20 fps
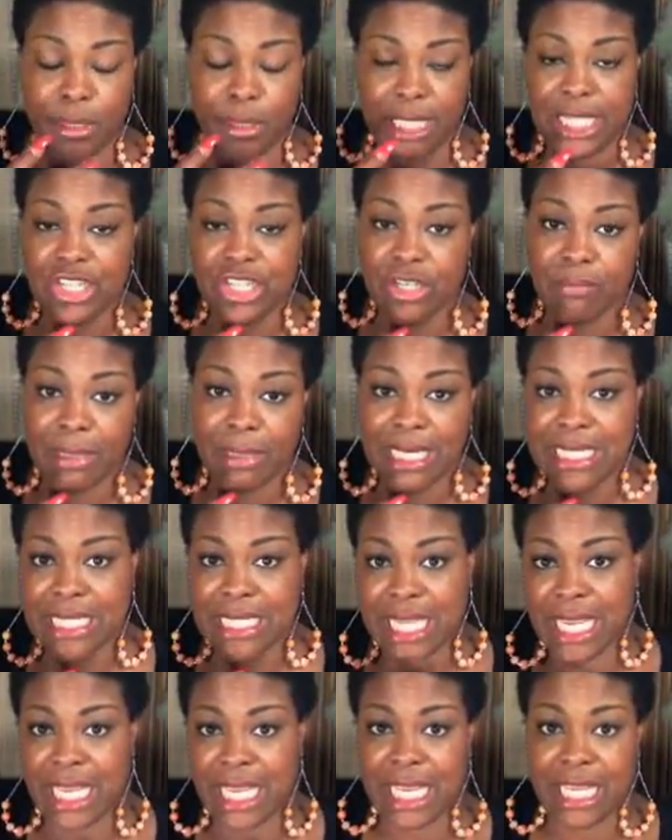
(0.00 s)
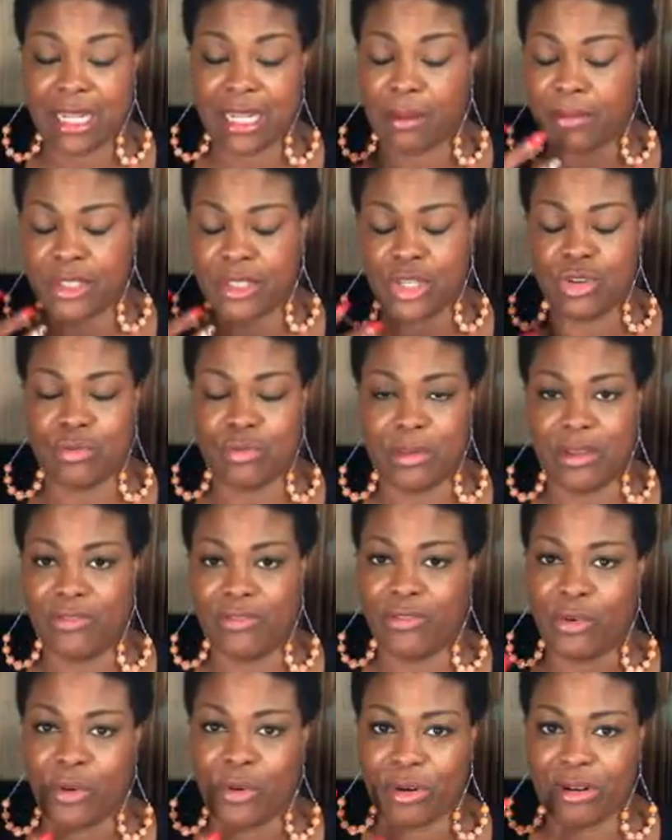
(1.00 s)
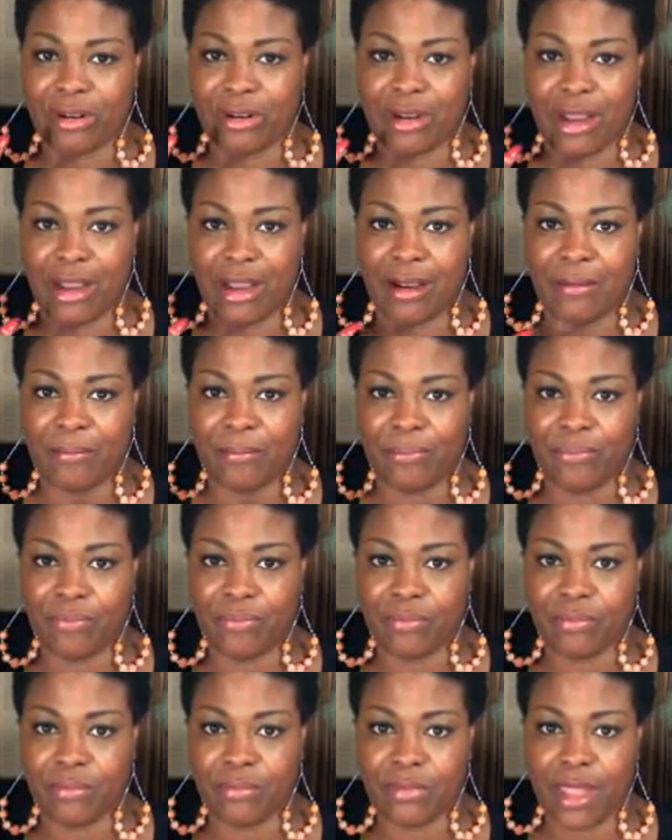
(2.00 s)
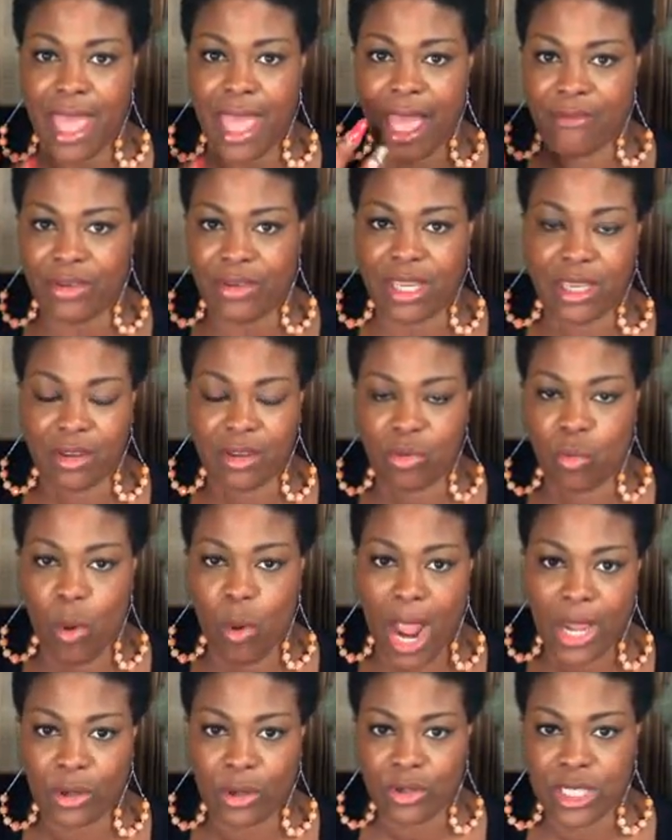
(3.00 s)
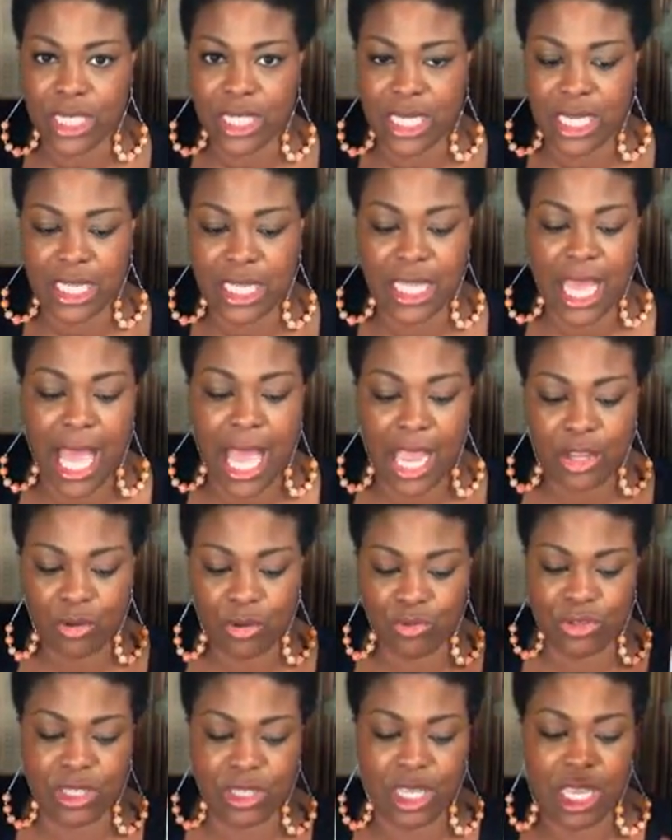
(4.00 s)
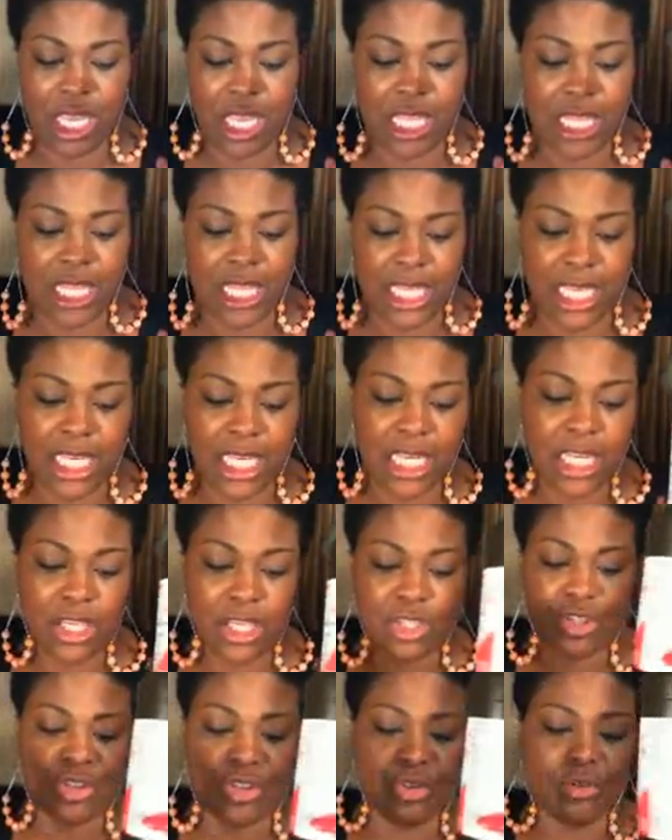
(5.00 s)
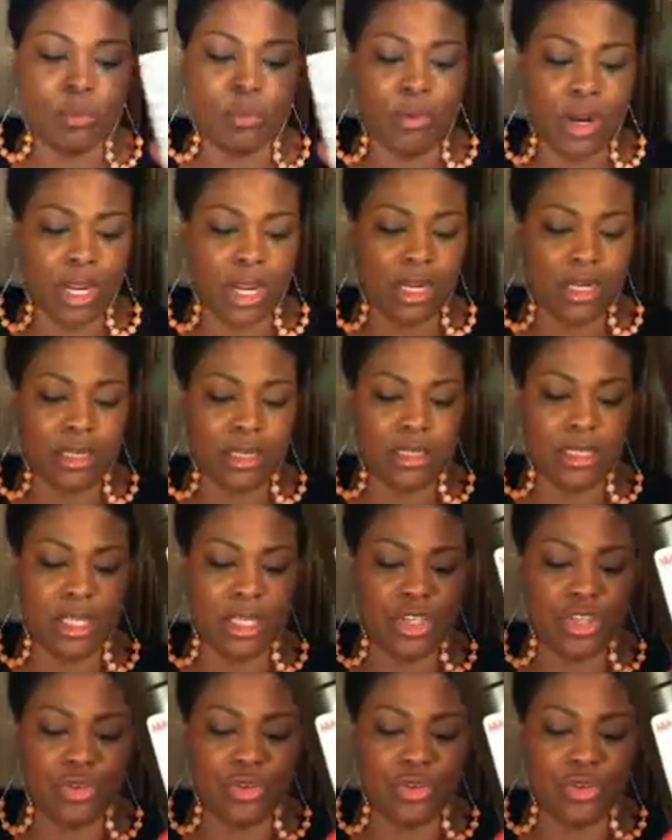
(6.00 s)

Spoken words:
bleaching my skin, for having whiter teeth, I use these two products